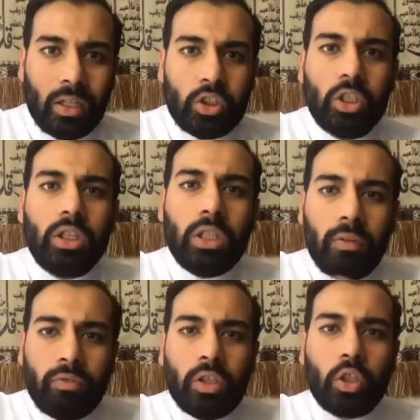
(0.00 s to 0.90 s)
To
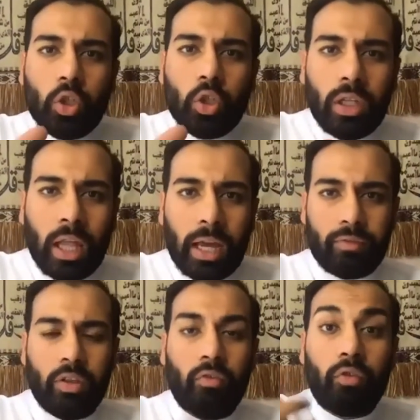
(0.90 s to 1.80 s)
live the good life,
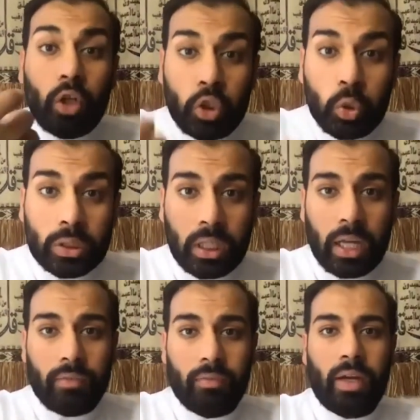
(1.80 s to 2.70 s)
the virtuous
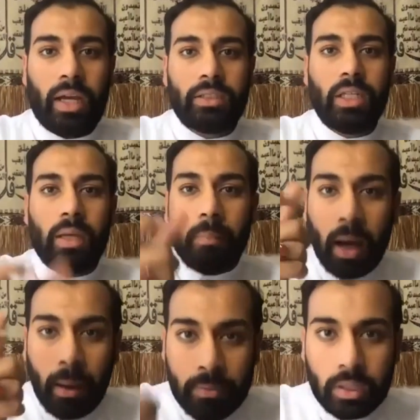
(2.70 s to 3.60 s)
life, as the
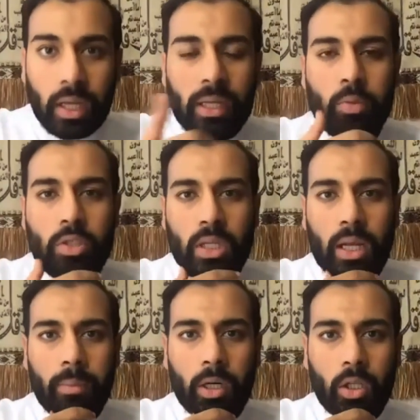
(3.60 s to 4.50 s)
Imams alayhimus
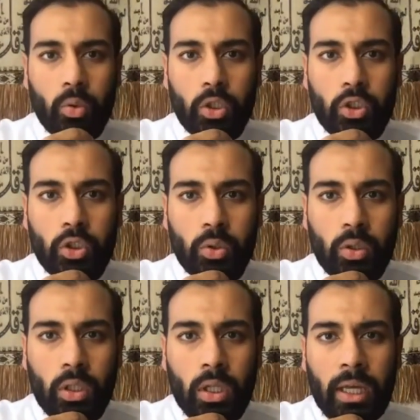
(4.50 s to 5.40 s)
salam alluded to.
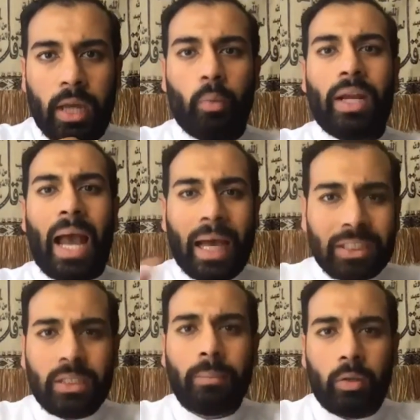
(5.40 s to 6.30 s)
And when
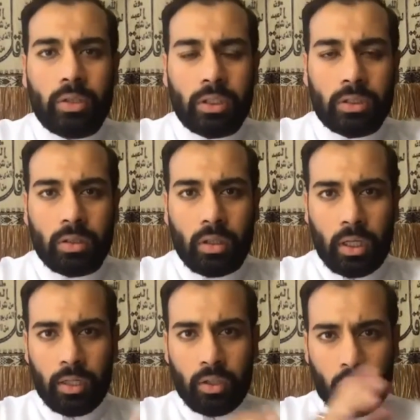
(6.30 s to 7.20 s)
asked about this
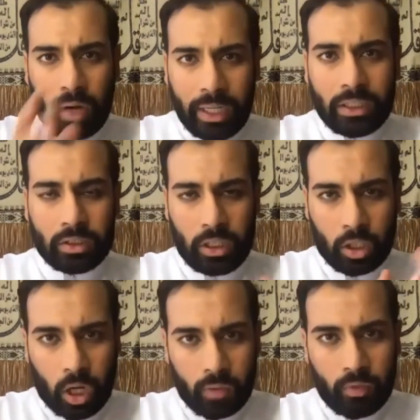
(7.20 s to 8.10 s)
in writings, in a
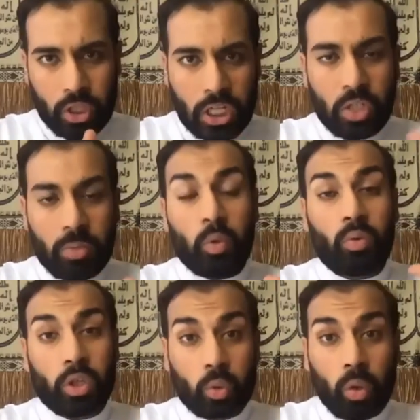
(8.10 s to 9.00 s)
conversation between
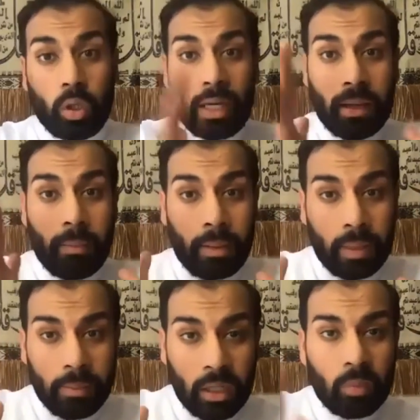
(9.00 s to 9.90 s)
Rasulullah and Imam
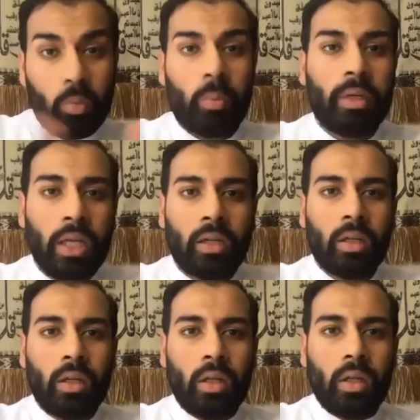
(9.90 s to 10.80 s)
Amir al-Mu'mineen,
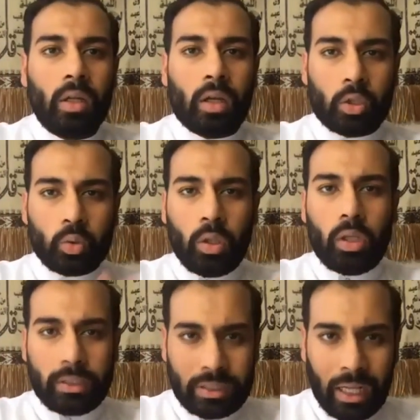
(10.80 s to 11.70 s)

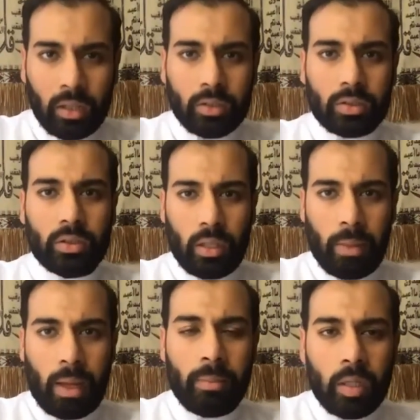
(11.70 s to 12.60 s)
Rasulullah tells
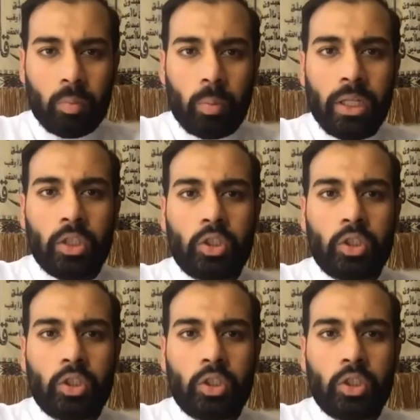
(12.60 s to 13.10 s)
Imam Amir al-Mu'mineen to